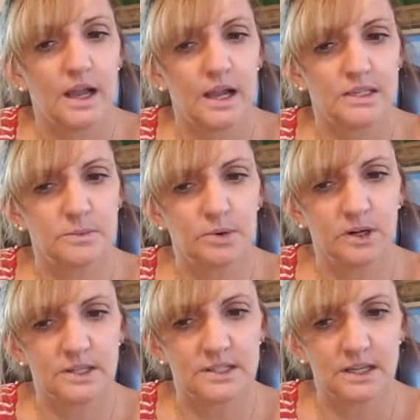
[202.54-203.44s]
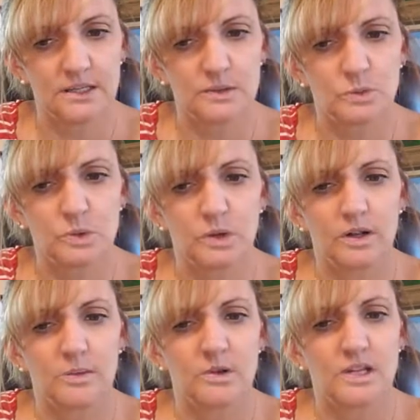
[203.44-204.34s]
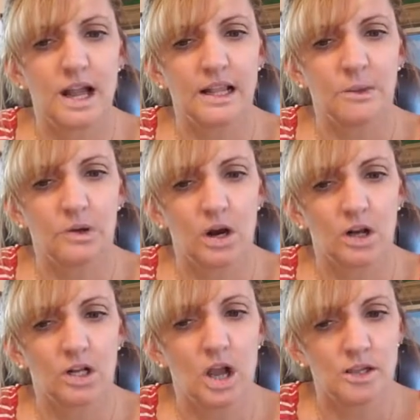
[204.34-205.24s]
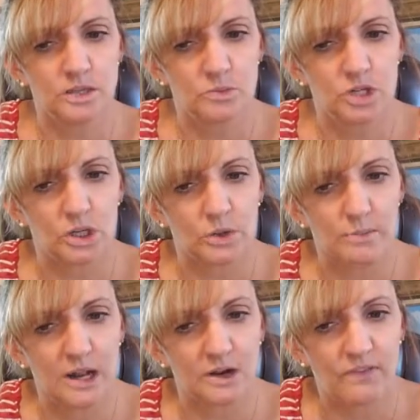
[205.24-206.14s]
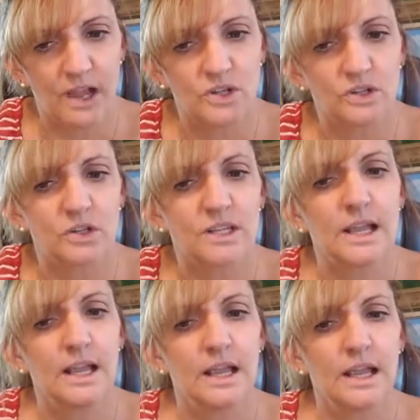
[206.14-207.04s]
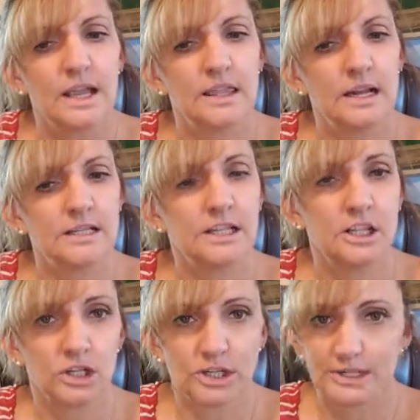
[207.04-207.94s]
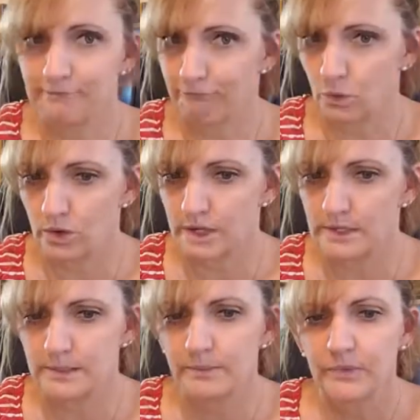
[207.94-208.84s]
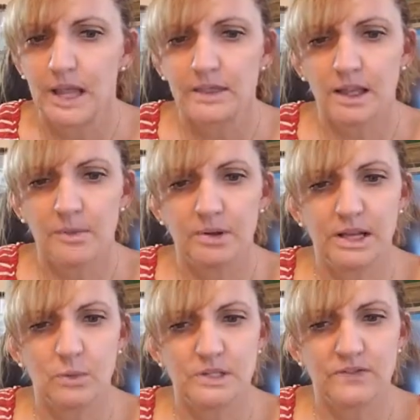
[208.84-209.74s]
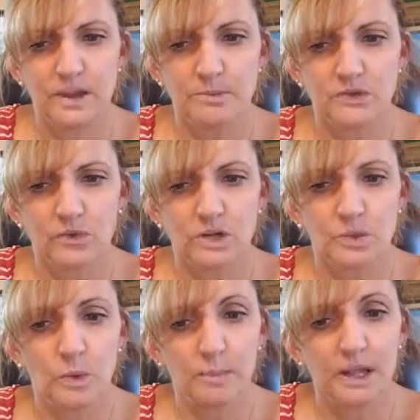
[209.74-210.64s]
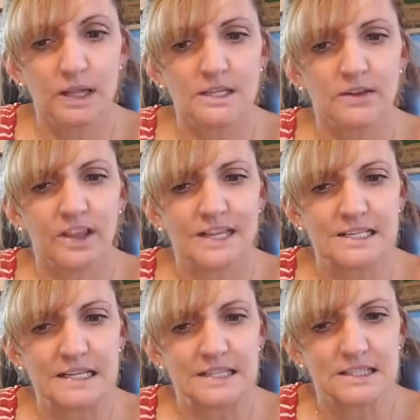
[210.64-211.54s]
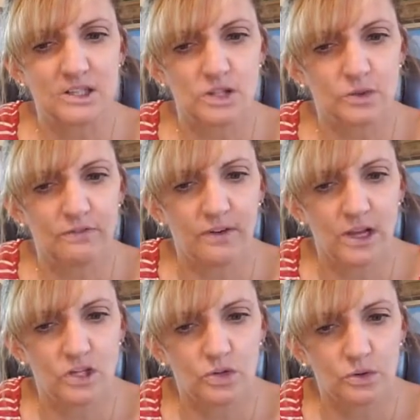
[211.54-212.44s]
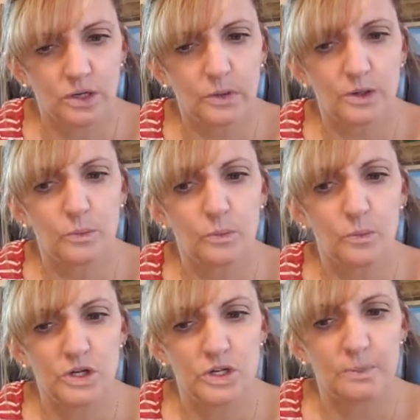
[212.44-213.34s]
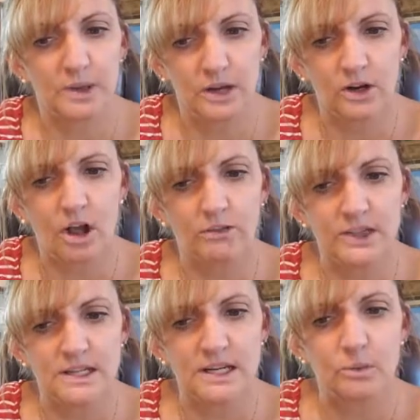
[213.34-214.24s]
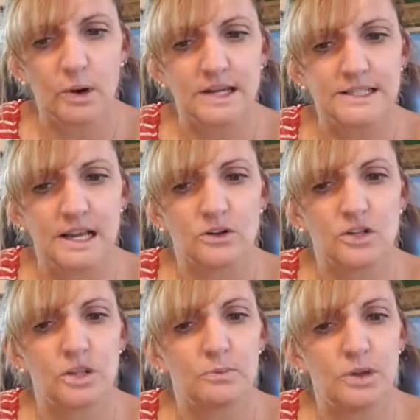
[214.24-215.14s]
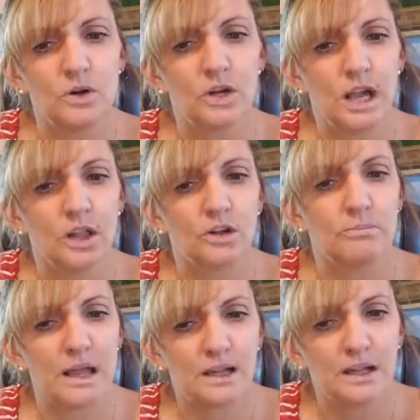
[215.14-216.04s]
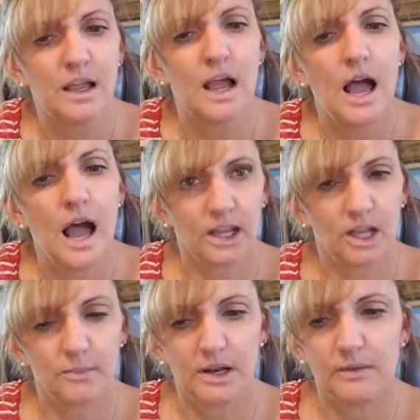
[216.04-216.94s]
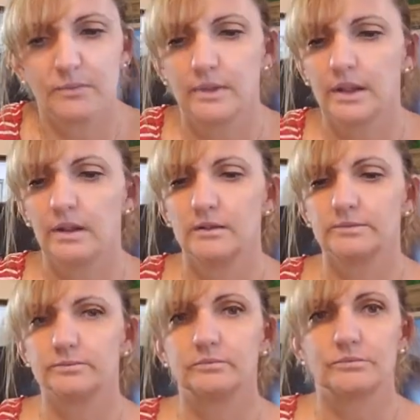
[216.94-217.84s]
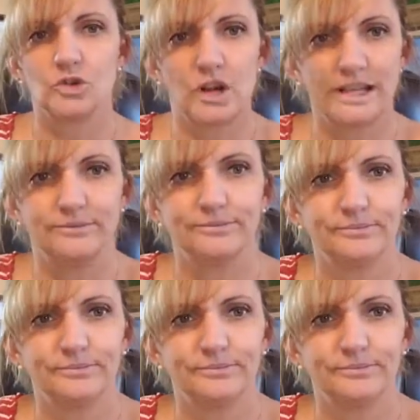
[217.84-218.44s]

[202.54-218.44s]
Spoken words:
Eisenberg & Sons was one of the most highly regarded costume jewelry manufacturers in the 1930s and 40s. The company was famous for its replicas of 18th century fine jewelry, which appeared authentic right down to the pewter-colored metal. Hang on a minute. Train.